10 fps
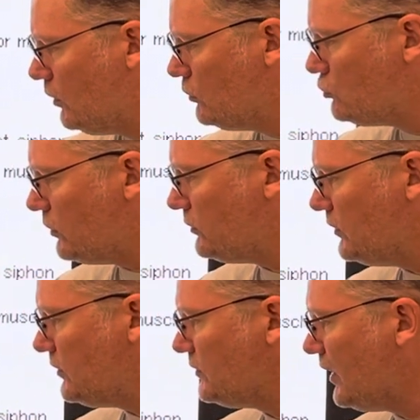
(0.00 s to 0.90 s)
just
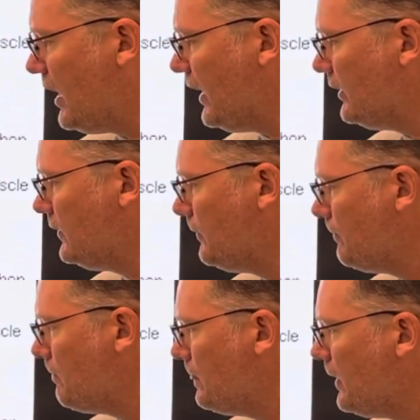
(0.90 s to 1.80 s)
inside.
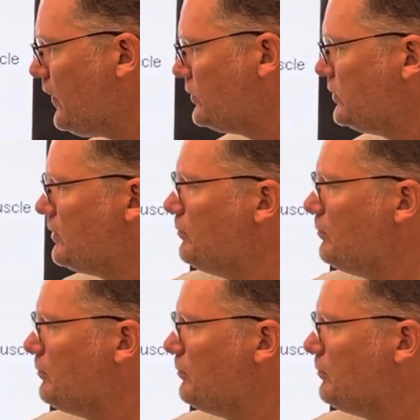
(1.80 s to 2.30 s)
And this is the,